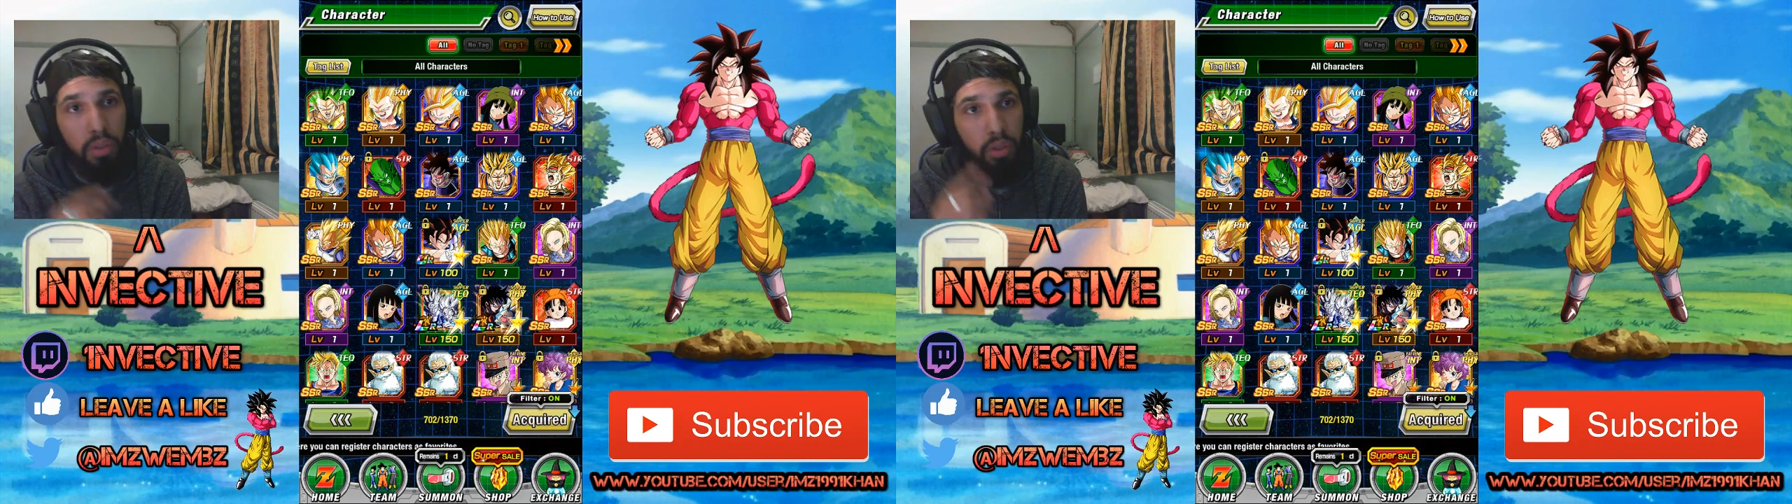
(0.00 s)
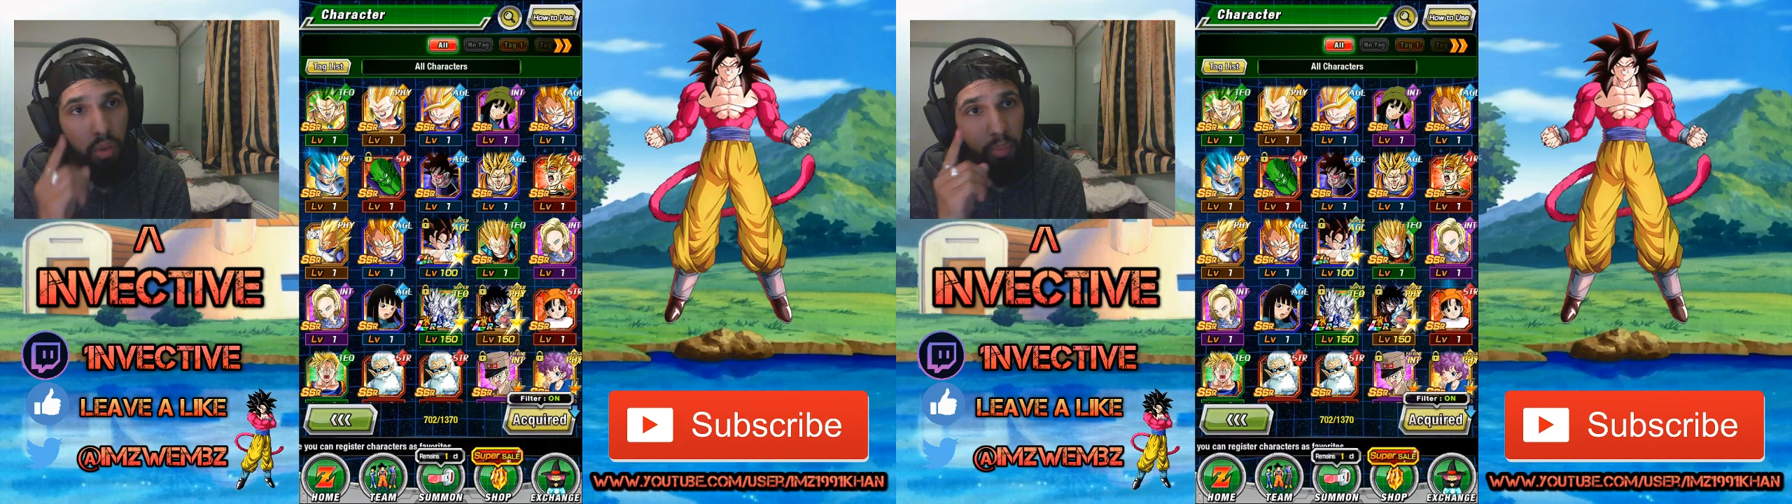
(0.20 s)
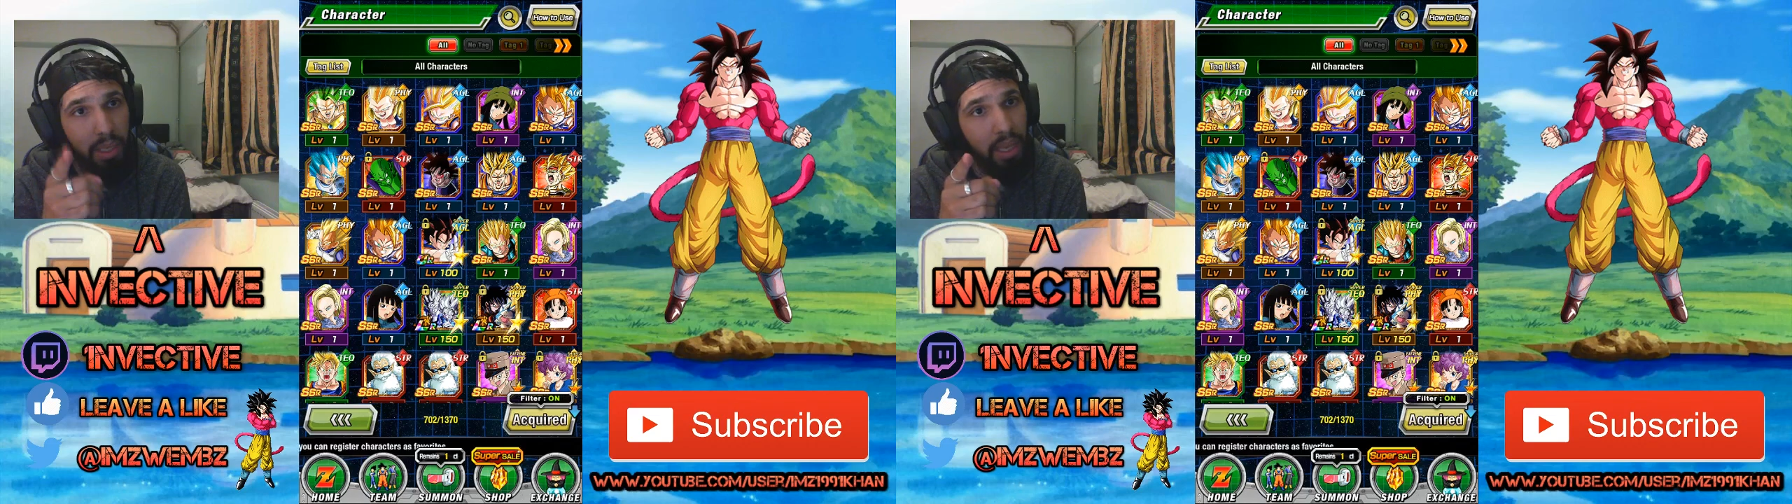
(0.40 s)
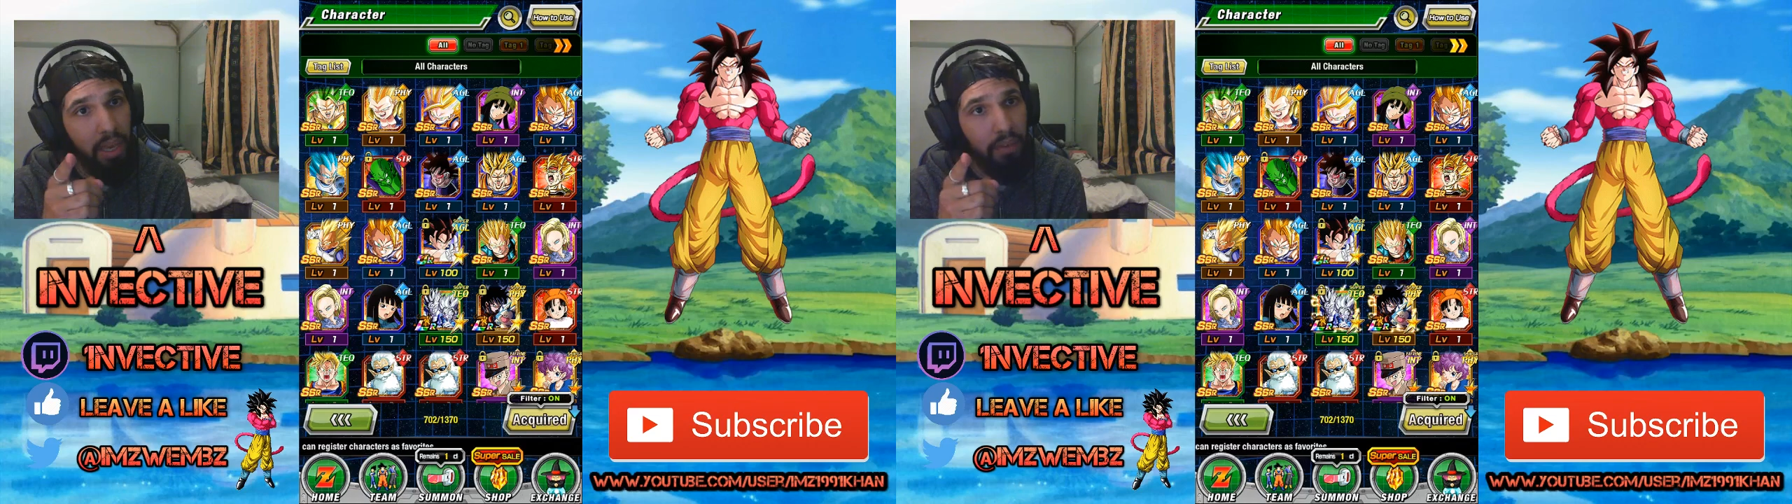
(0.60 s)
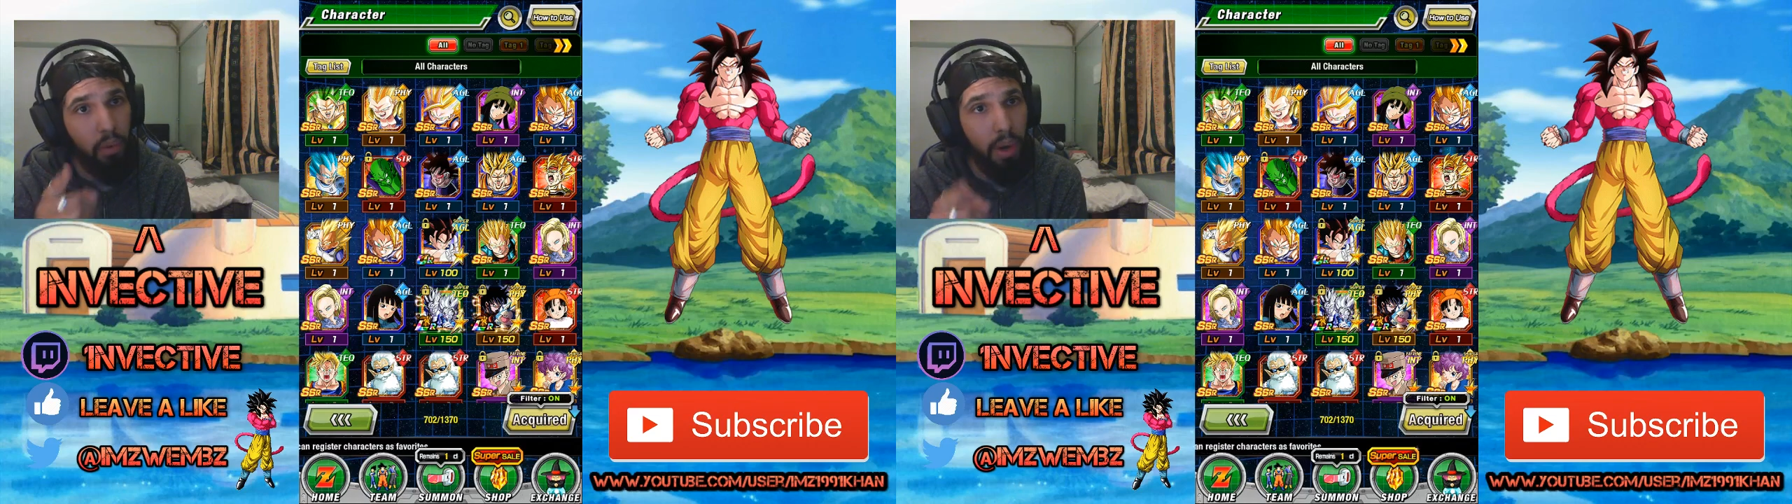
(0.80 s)
So be
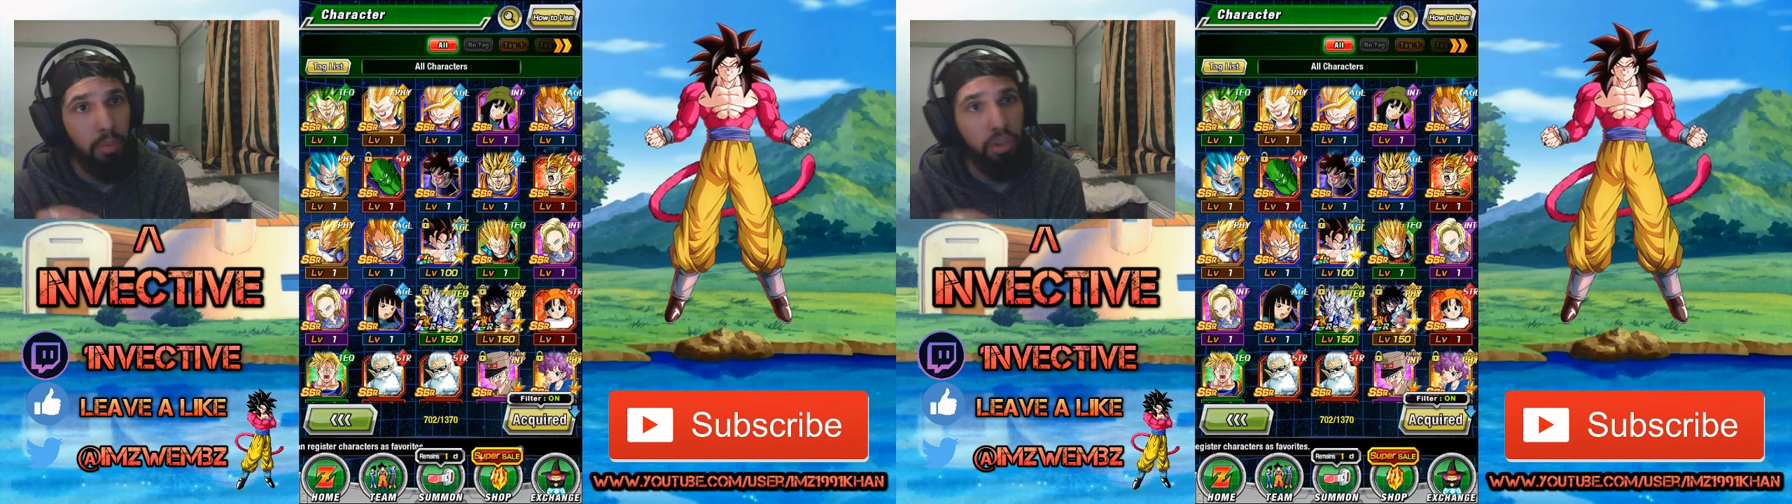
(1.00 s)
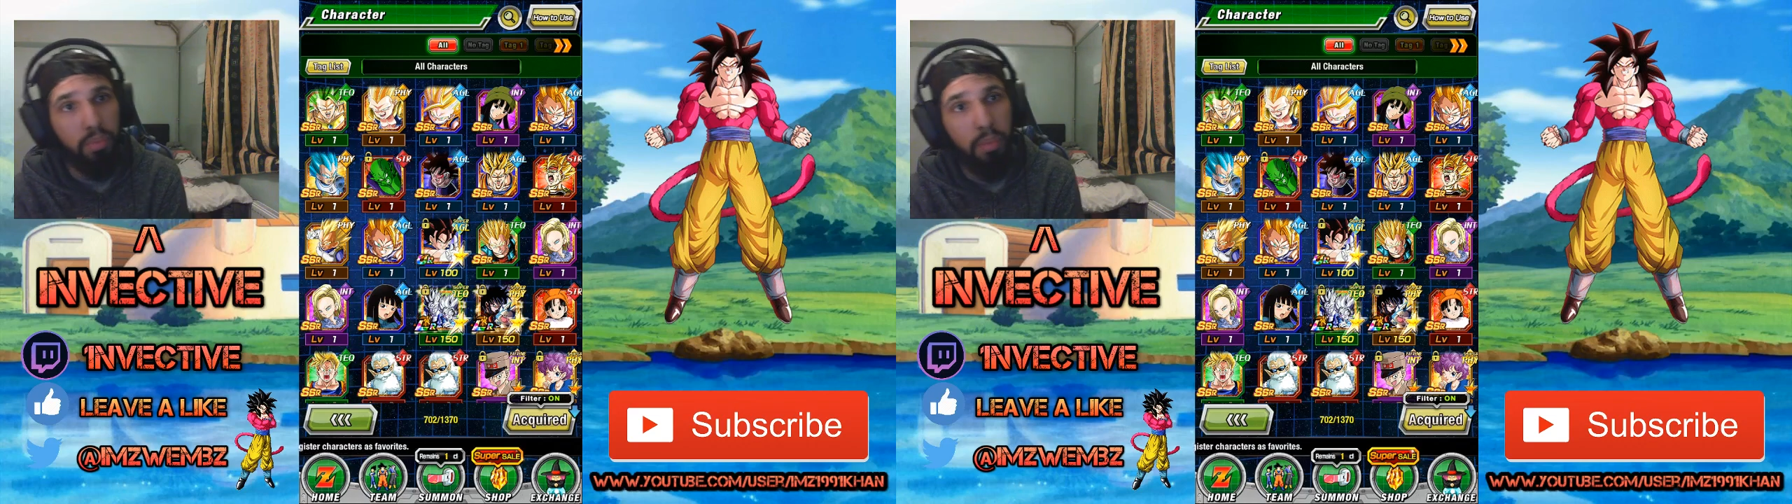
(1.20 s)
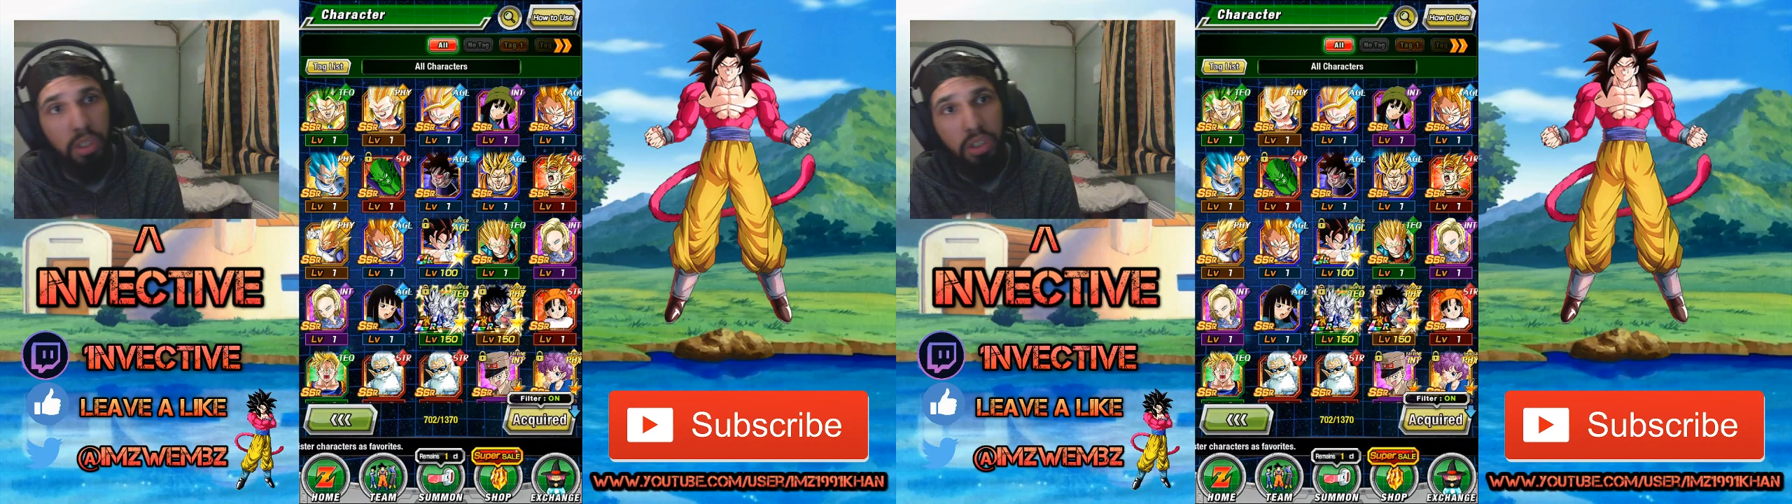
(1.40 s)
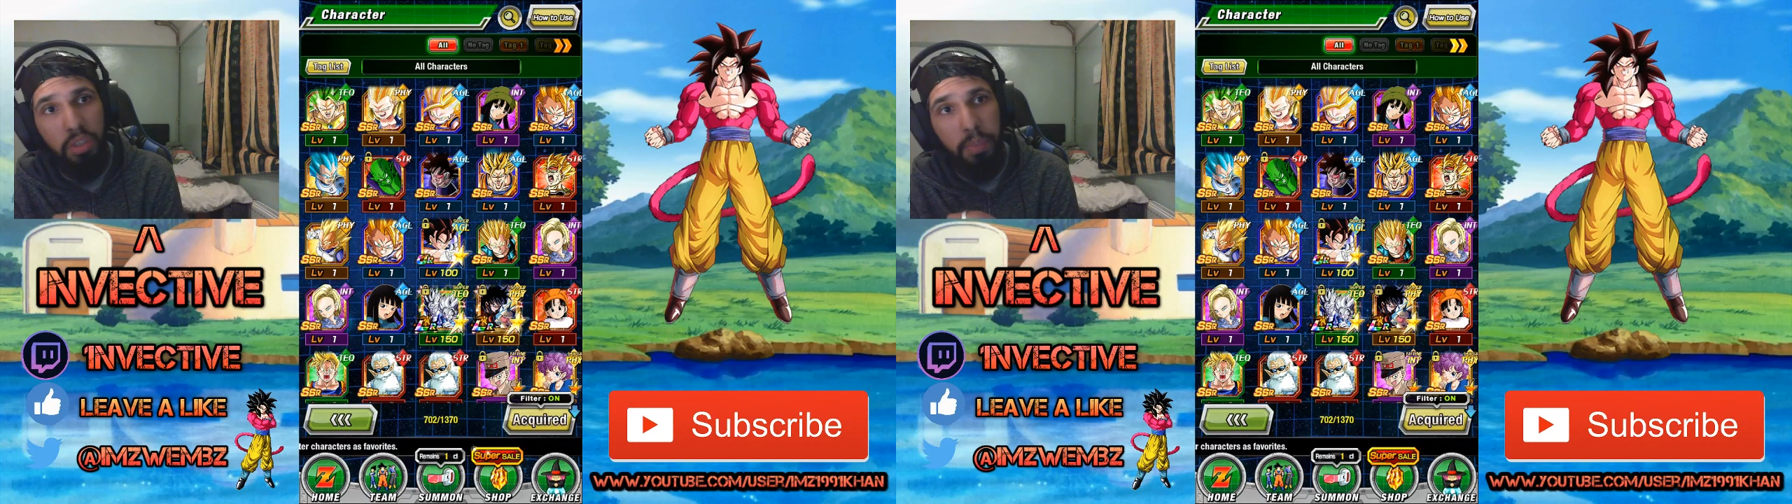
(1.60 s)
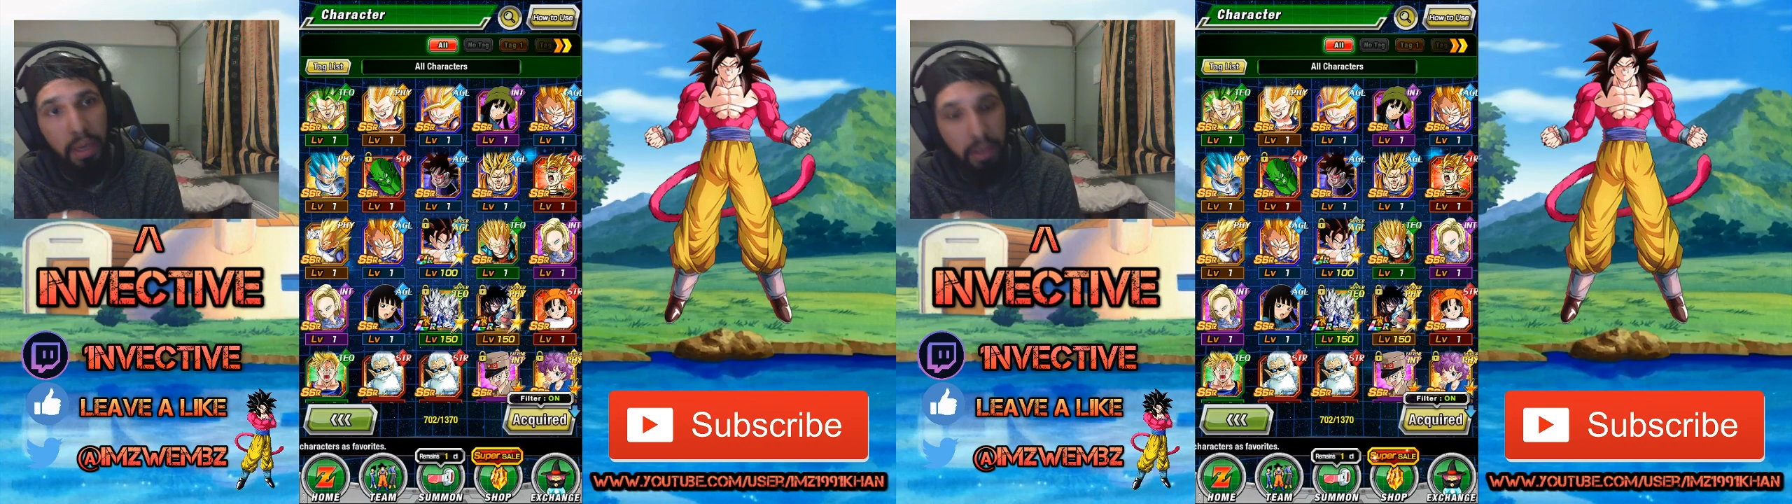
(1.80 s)
careful how much money you
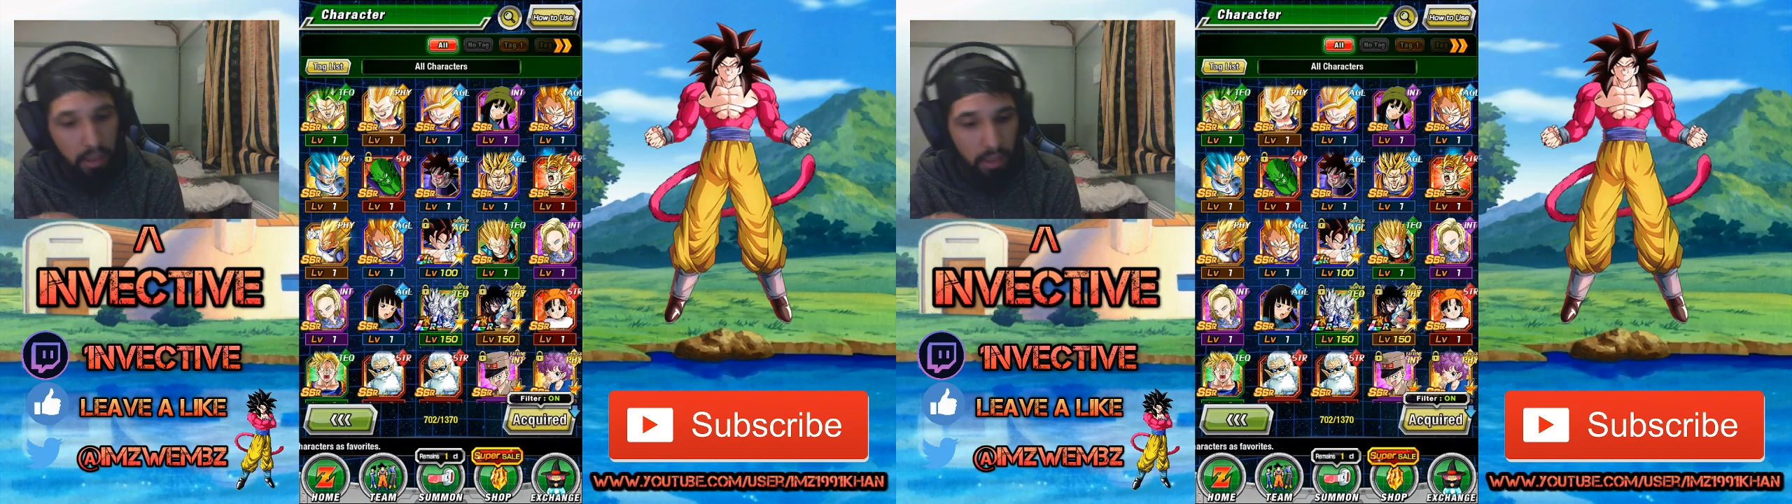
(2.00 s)
spend